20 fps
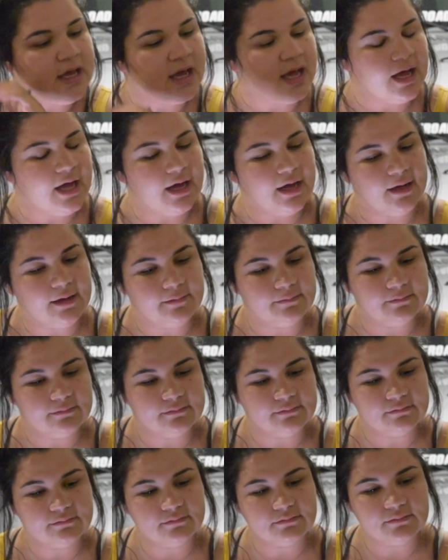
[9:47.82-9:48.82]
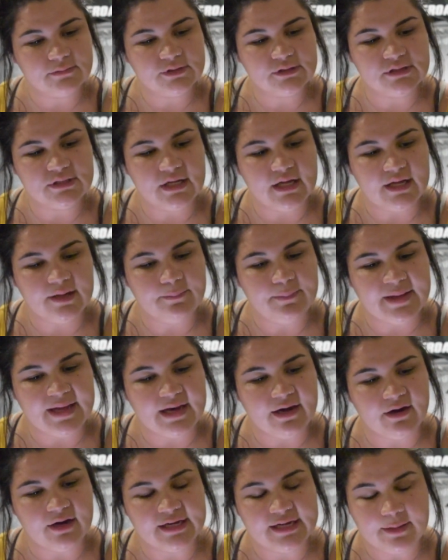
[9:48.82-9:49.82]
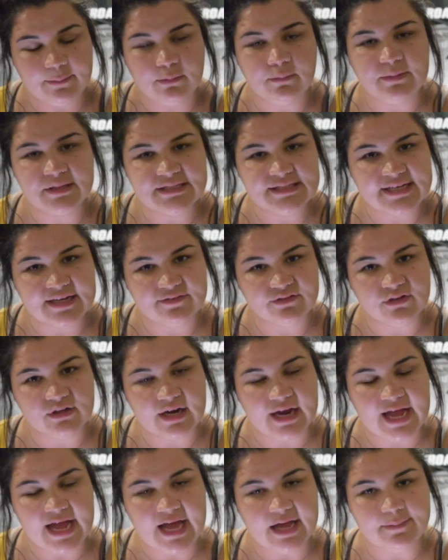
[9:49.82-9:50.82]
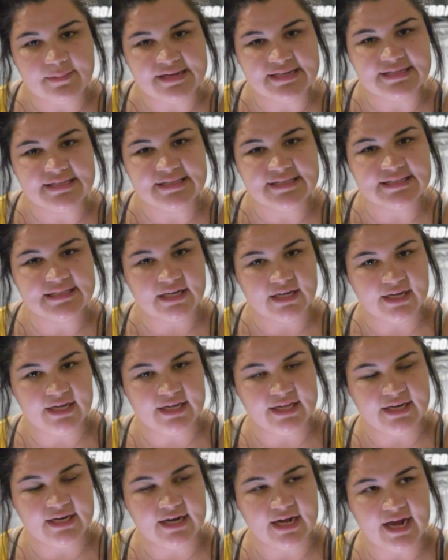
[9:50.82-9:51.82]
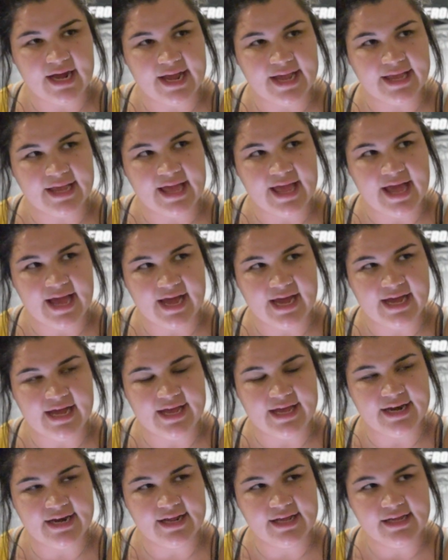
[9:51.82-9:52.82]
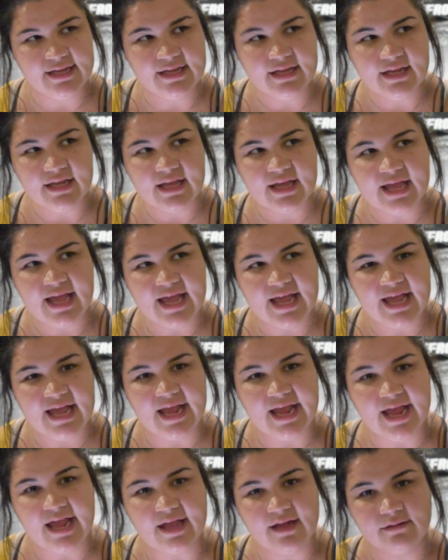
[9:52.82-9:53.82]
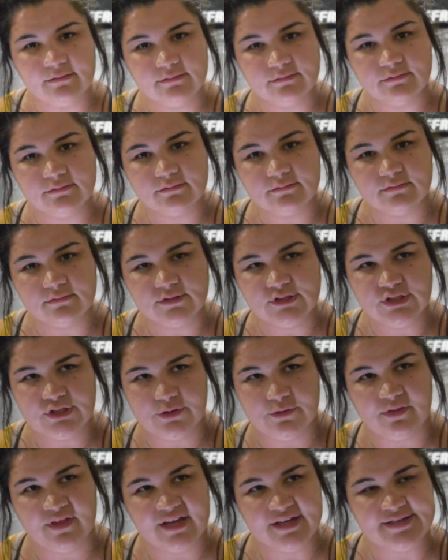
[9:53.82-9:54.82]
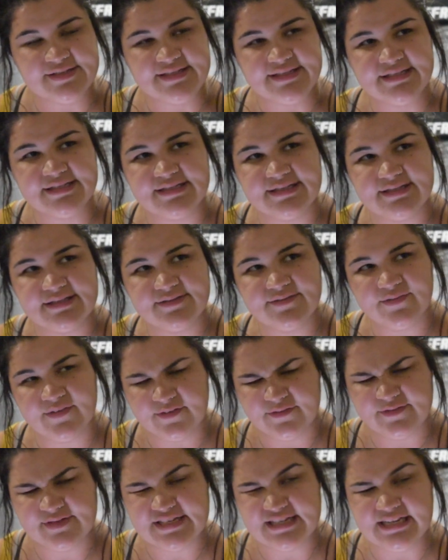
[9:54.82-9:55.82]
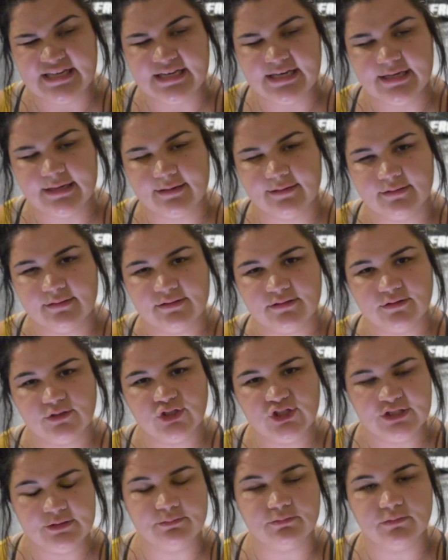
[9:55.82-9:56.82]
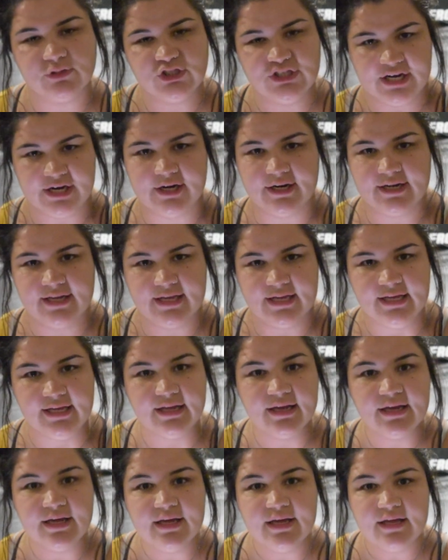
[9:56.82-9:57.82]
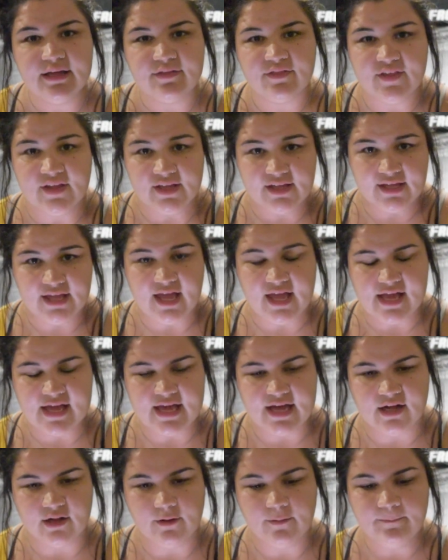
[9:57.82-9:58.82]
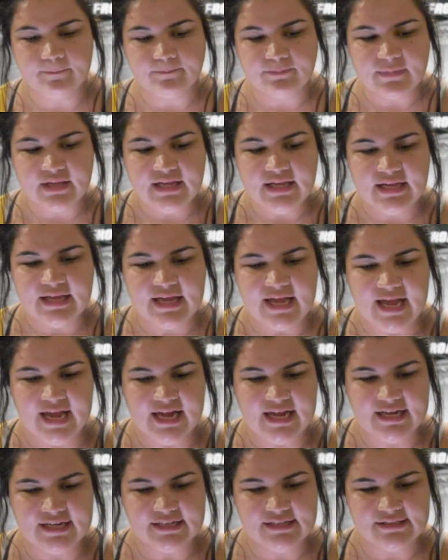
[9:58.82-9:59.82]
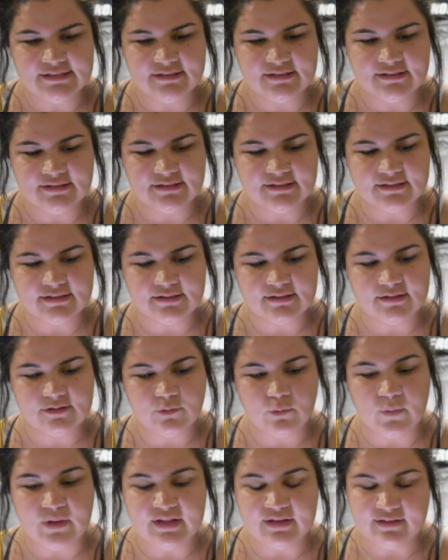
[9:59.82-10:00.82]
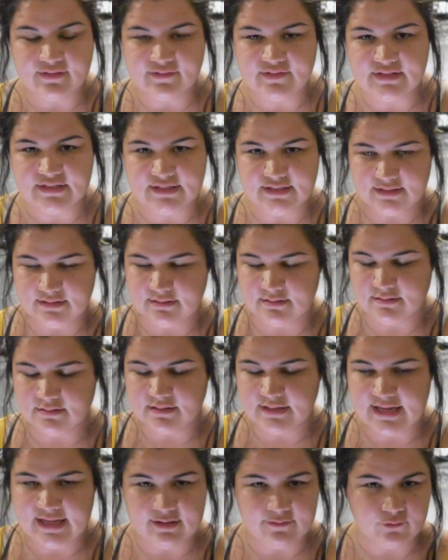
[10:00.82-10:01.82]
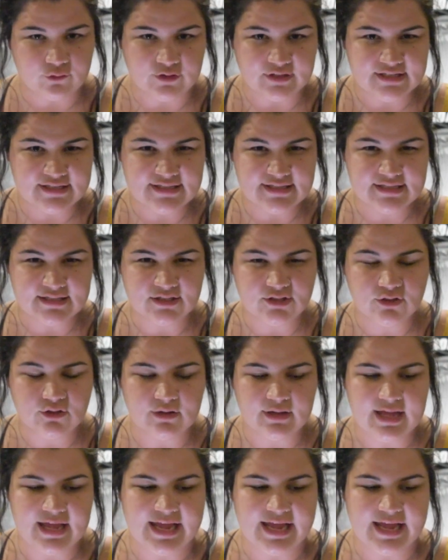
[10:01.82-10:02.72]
About a couple months after I had my son, I had a 2015 Jeep Cherokee the KL, and we lived in California still,